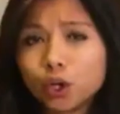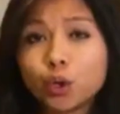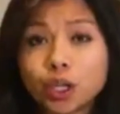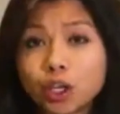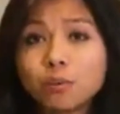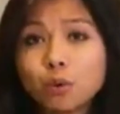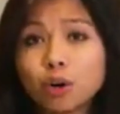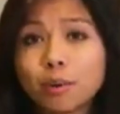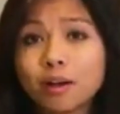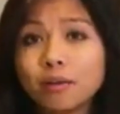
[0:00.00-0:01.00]
You can learn more
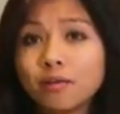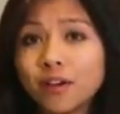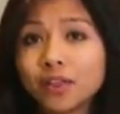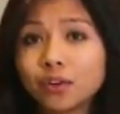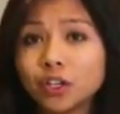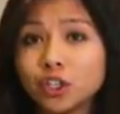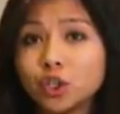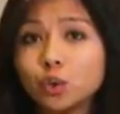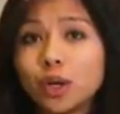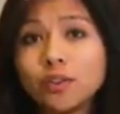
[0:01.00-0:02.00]
about
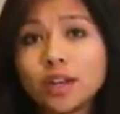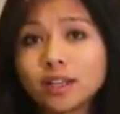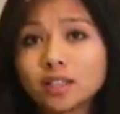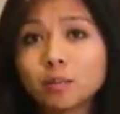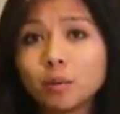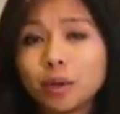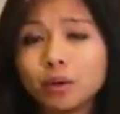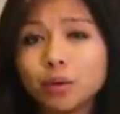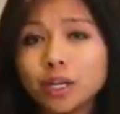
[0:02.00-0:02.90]
FAT32 in the next supplemental